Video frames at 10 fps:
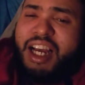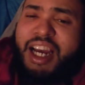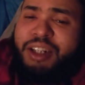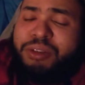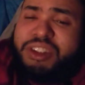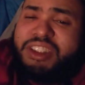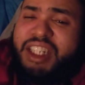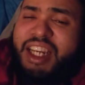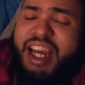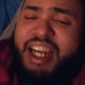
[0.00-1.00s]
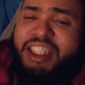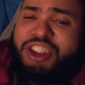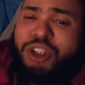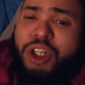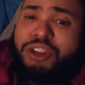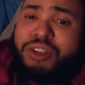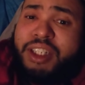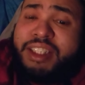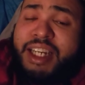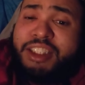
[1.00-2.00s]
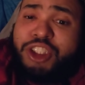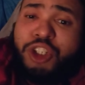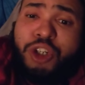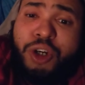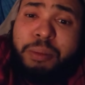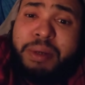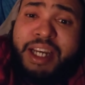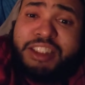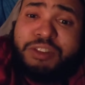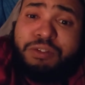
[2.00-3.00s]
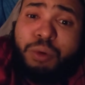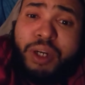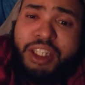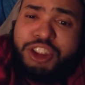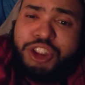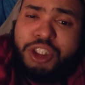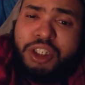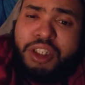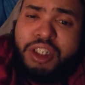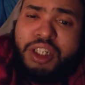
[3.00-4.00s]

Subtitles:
I don't see any Star Trek that is good past Voyager.